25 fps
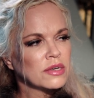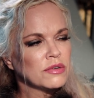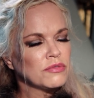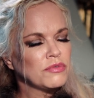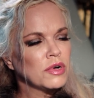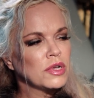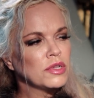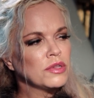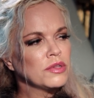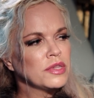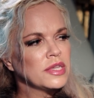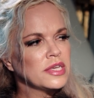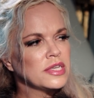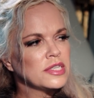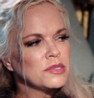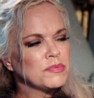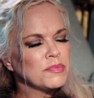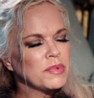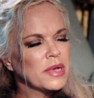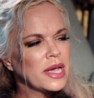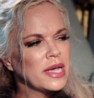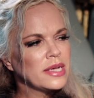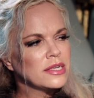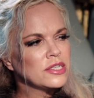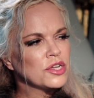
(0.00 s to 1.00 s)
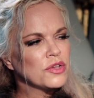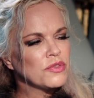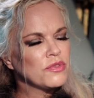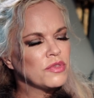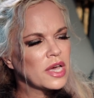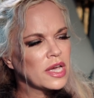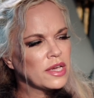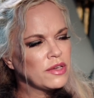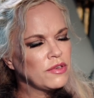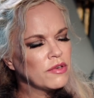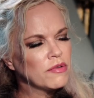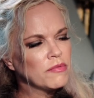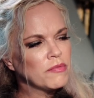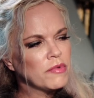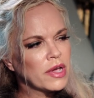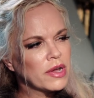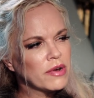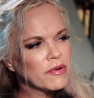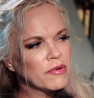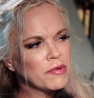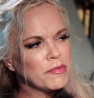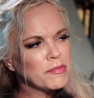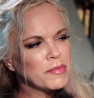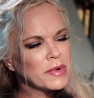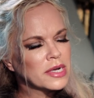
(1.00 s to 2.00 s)
Follow this page, and thank you
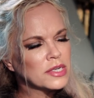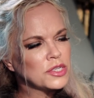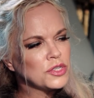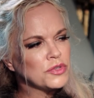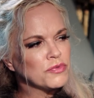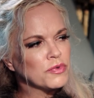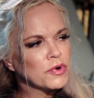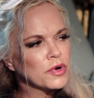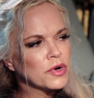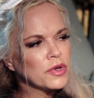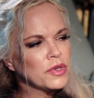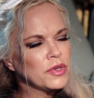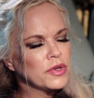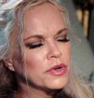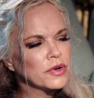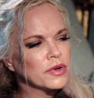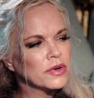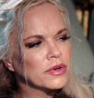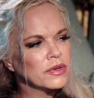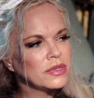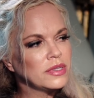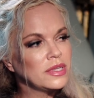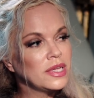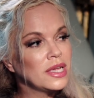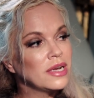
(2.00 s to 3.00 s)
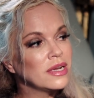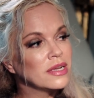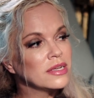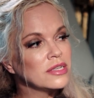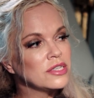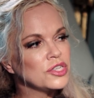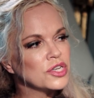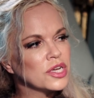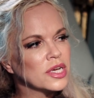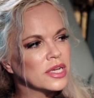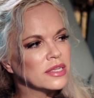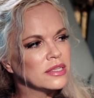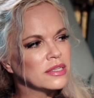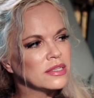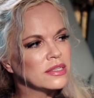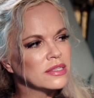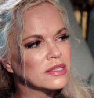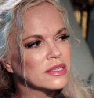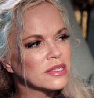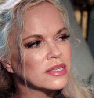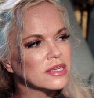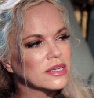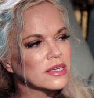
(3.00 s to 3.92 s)
very much for your diligent